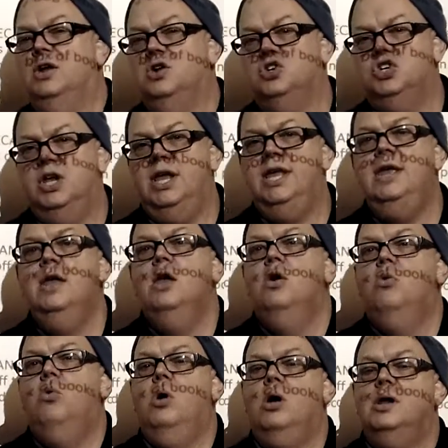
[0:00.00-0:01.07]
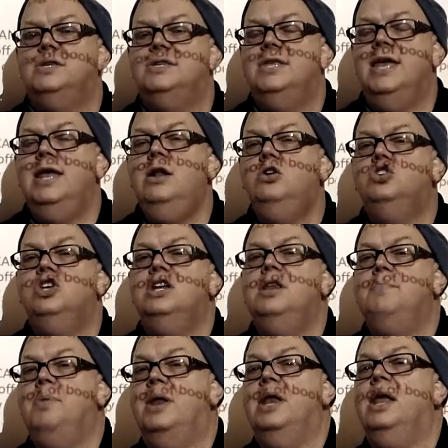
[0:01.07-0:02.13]
energy, where it's the energy
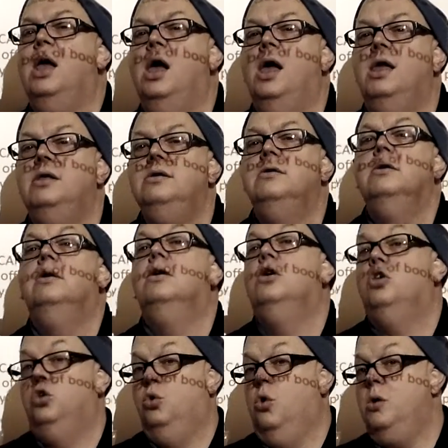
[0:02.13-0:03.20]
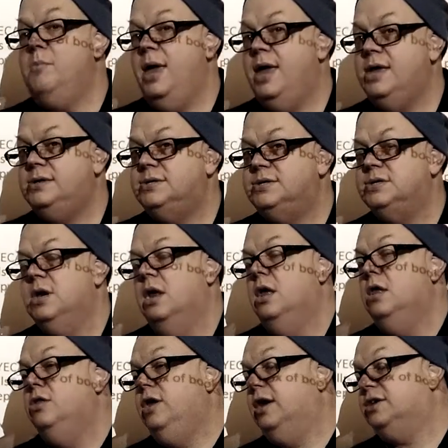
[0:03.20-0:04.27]
depending on your mass,
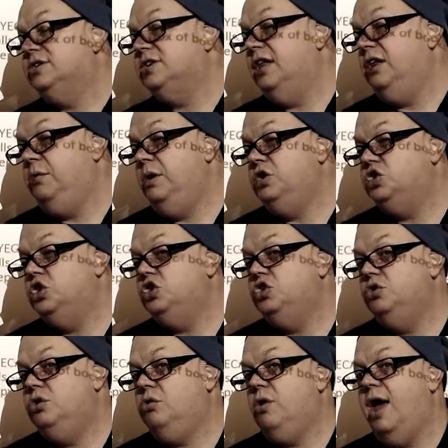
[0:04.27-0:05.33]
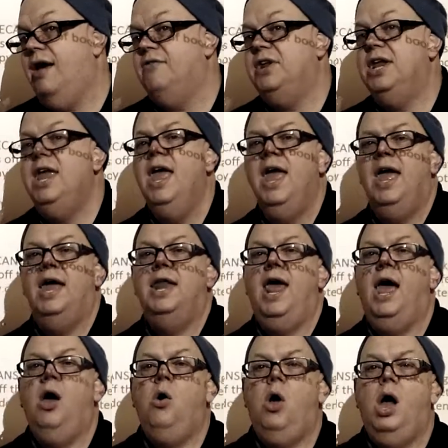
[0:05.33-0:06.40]
the acceleration due to gravity, and
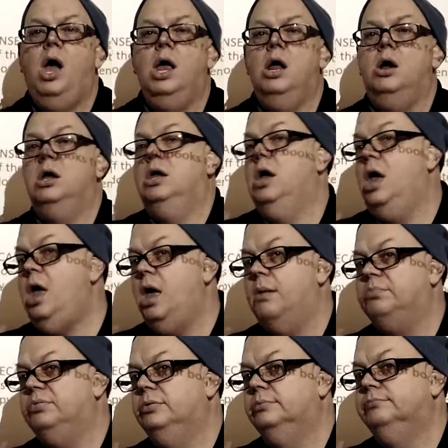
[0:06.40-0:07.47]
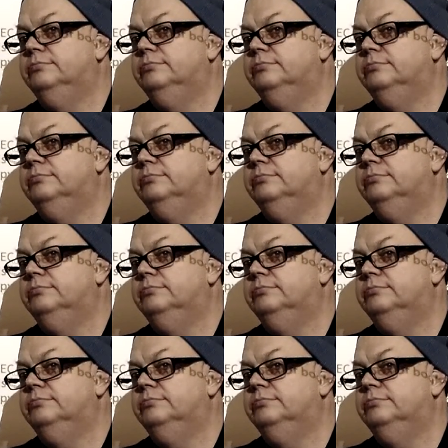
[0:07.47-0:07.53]
how high are you up.